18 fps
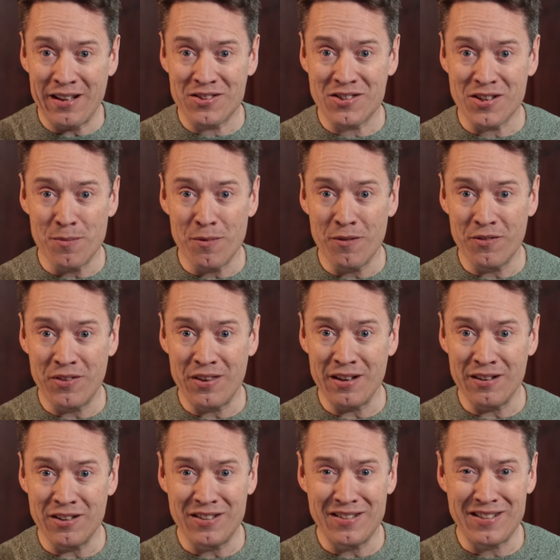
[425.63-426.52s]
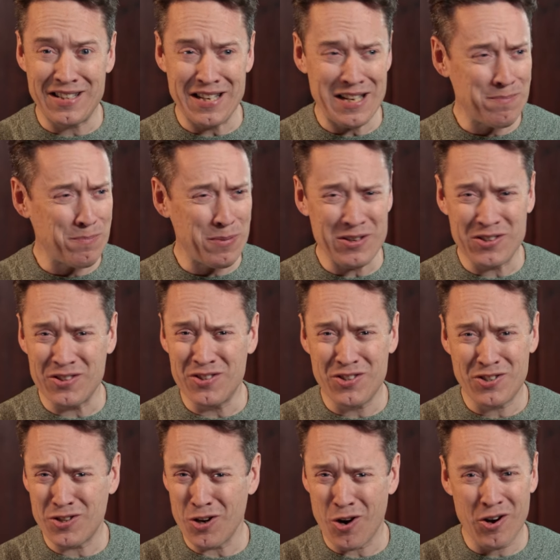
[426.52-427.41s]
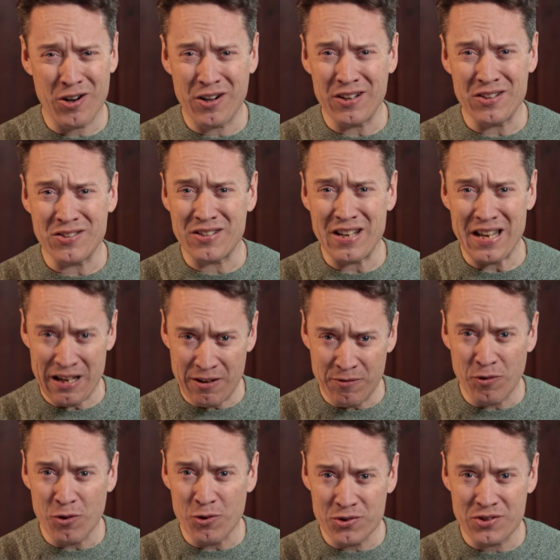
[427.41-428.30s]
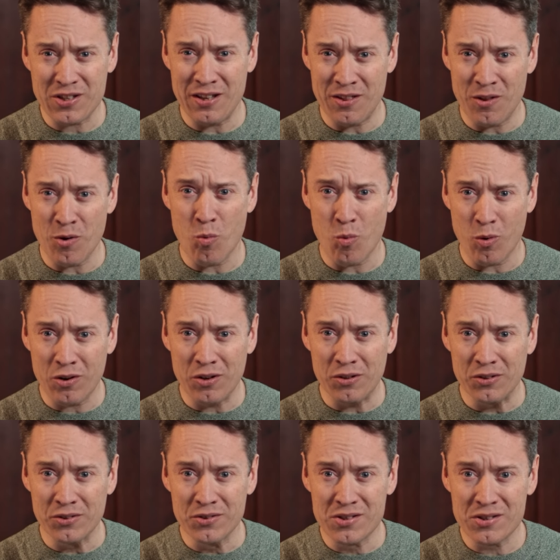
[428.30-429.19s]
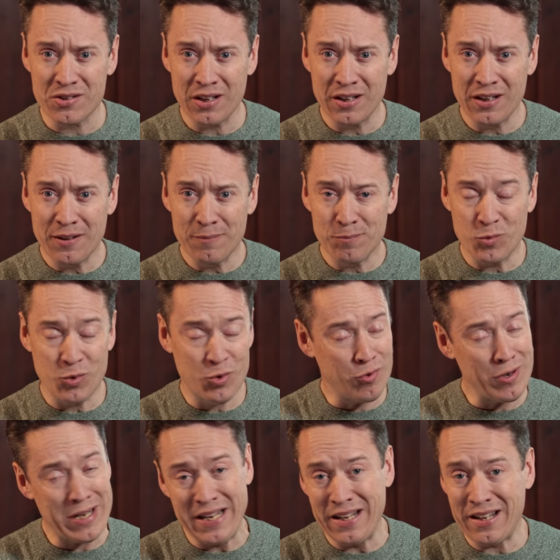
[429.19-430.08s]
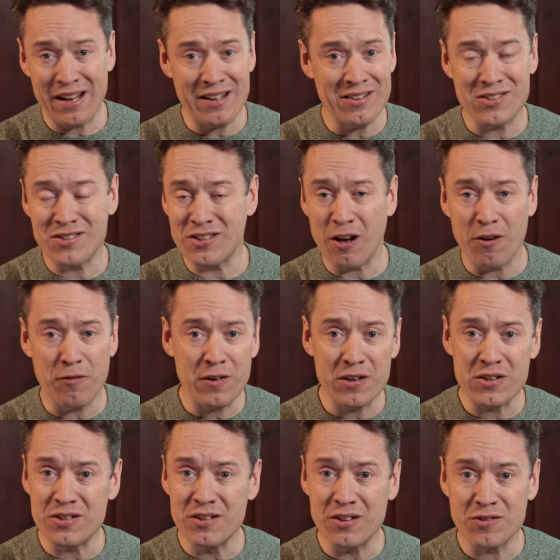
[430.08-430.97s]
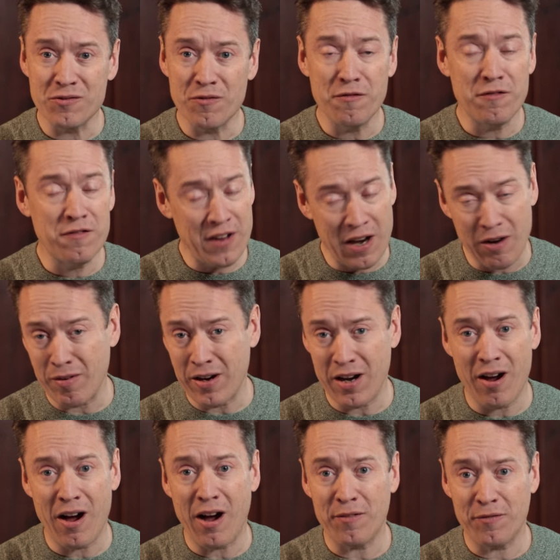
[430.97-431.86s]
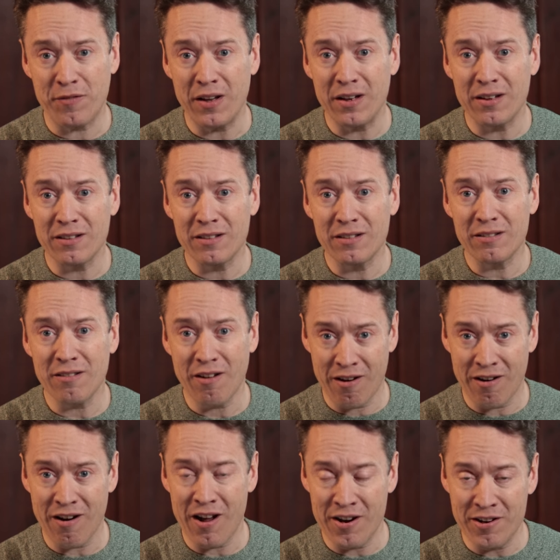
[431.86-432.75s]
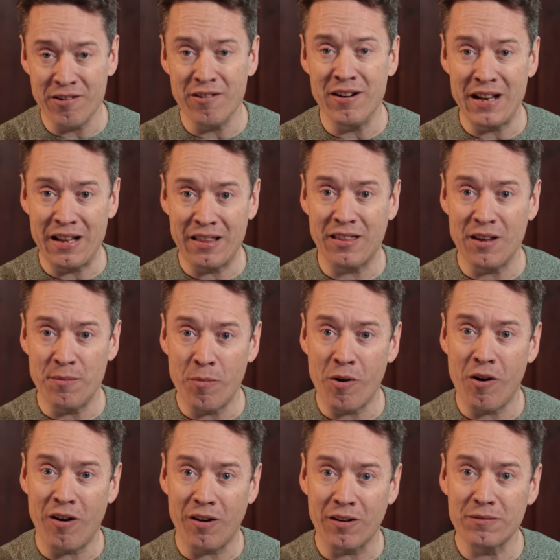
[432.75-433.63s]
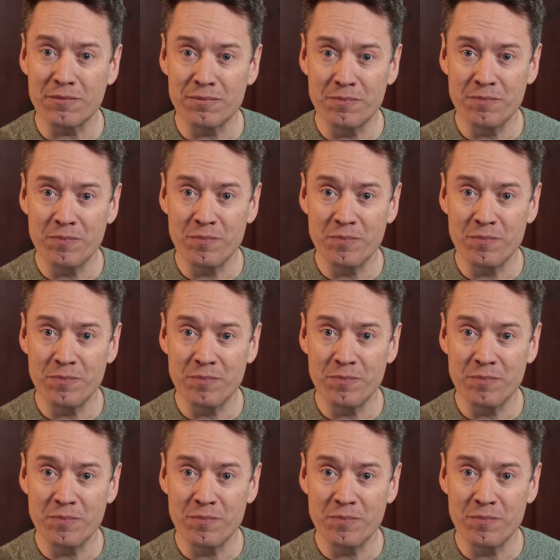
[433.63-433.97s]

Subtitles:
at some of the deepest, darkest evils in the world, greed and selfishness very often are underneath them all.